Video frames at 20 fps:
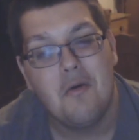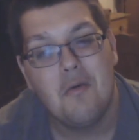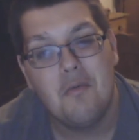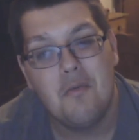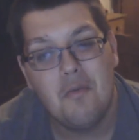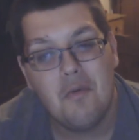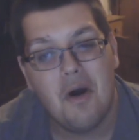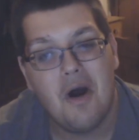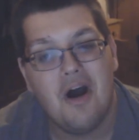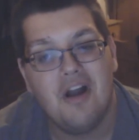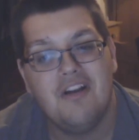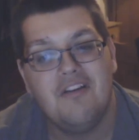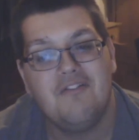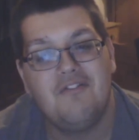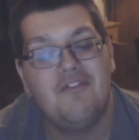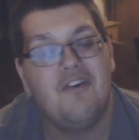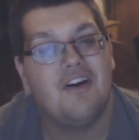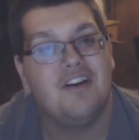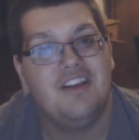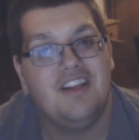
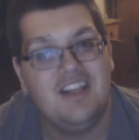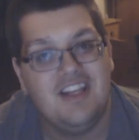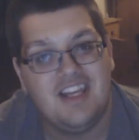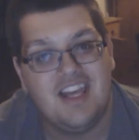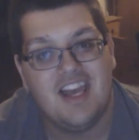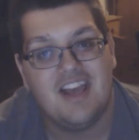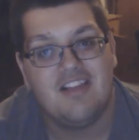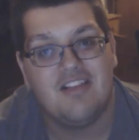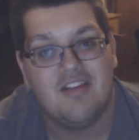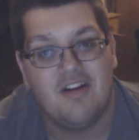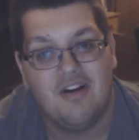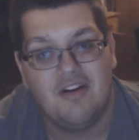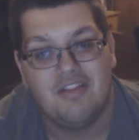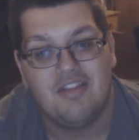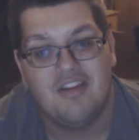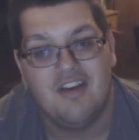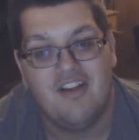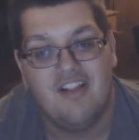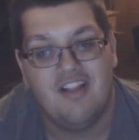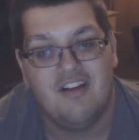One fucking kiss
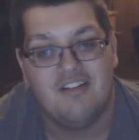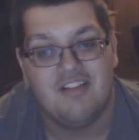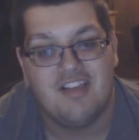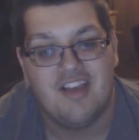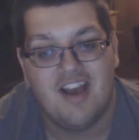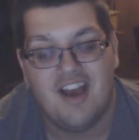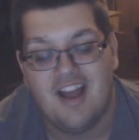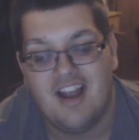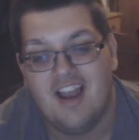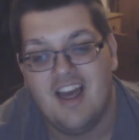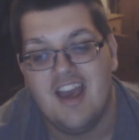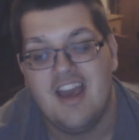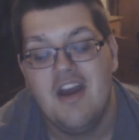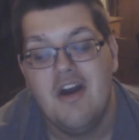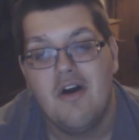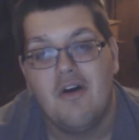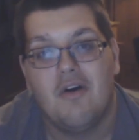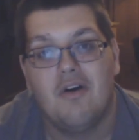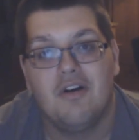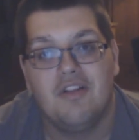off Otaya, like,
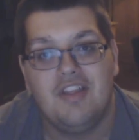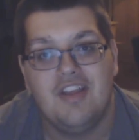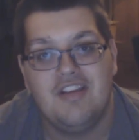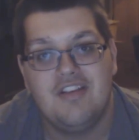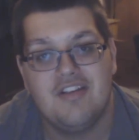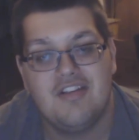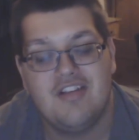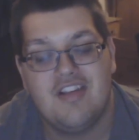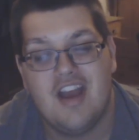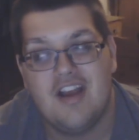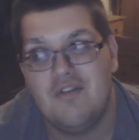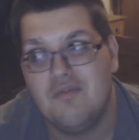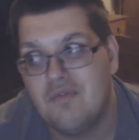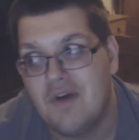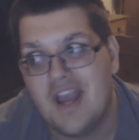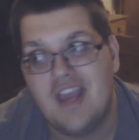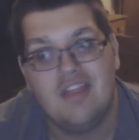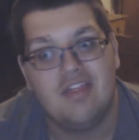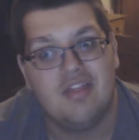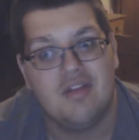or if he just
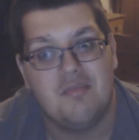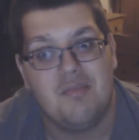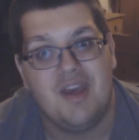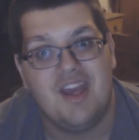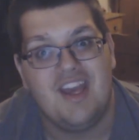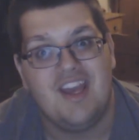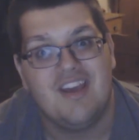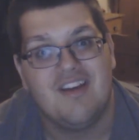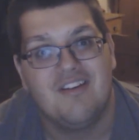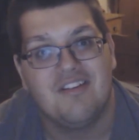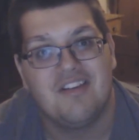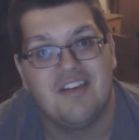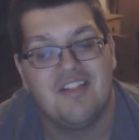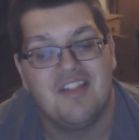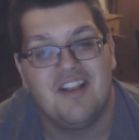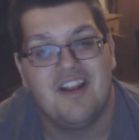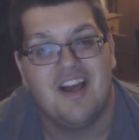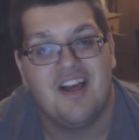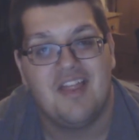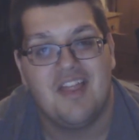said, wait for me, or
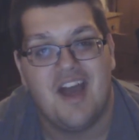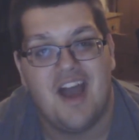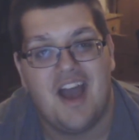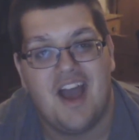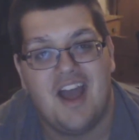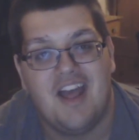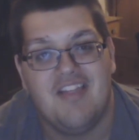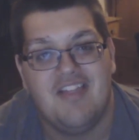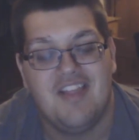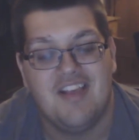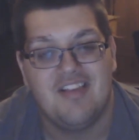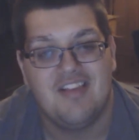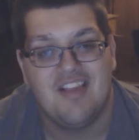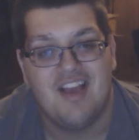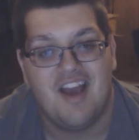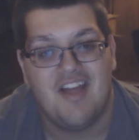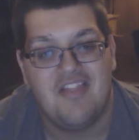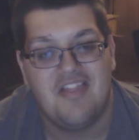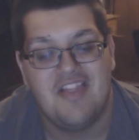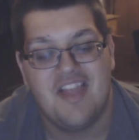something like that,
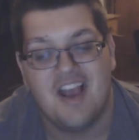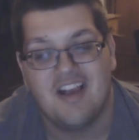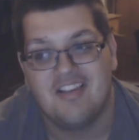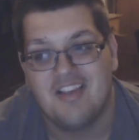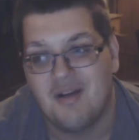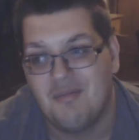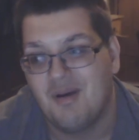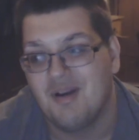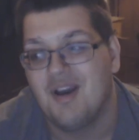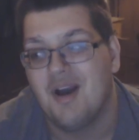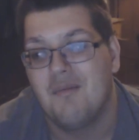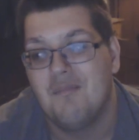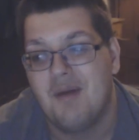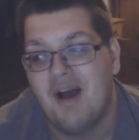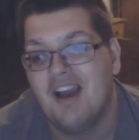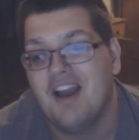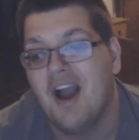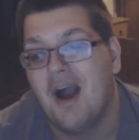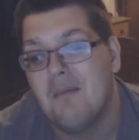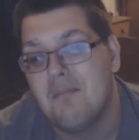and next time I come
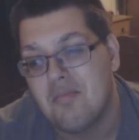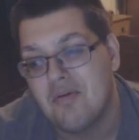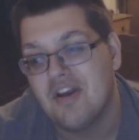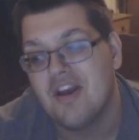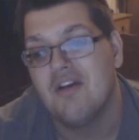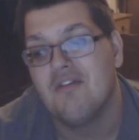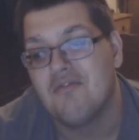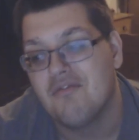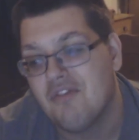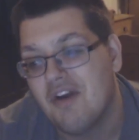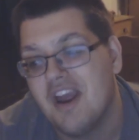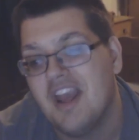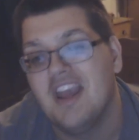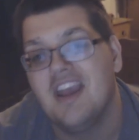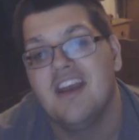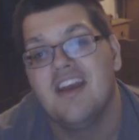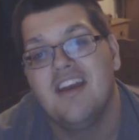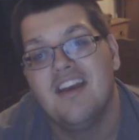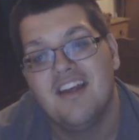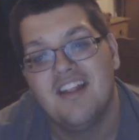back, I bring a
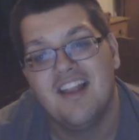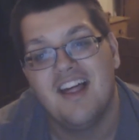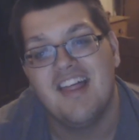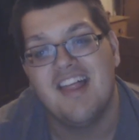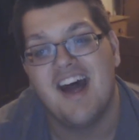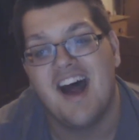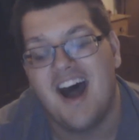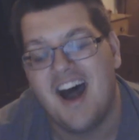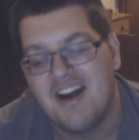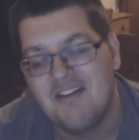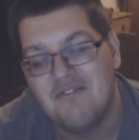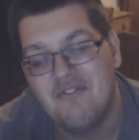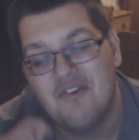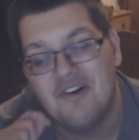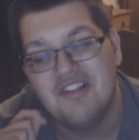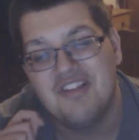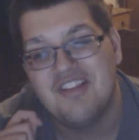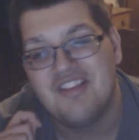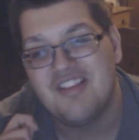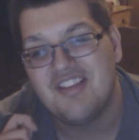ring. Like that,
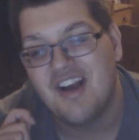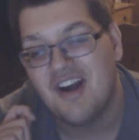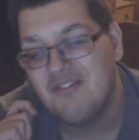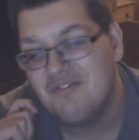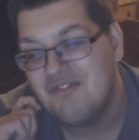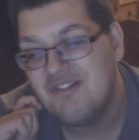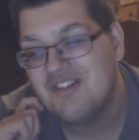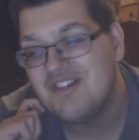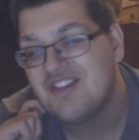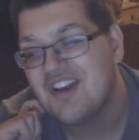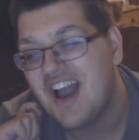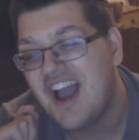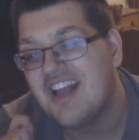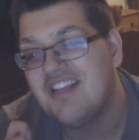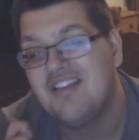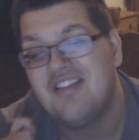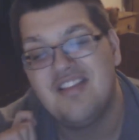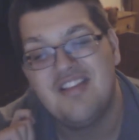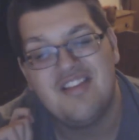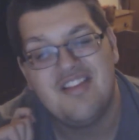I wish I
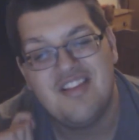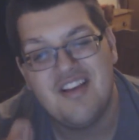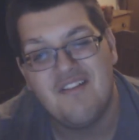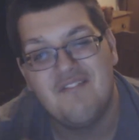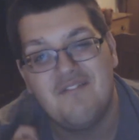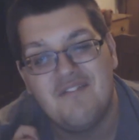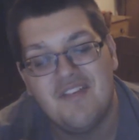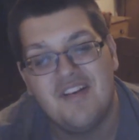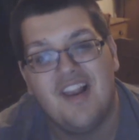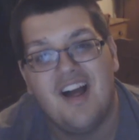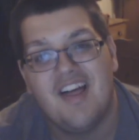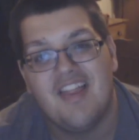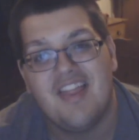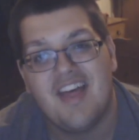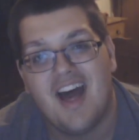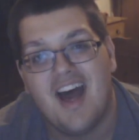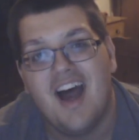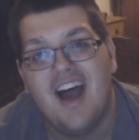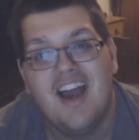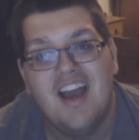had something like
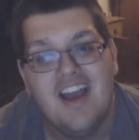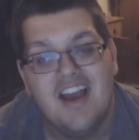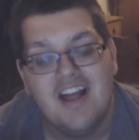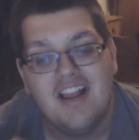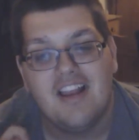that,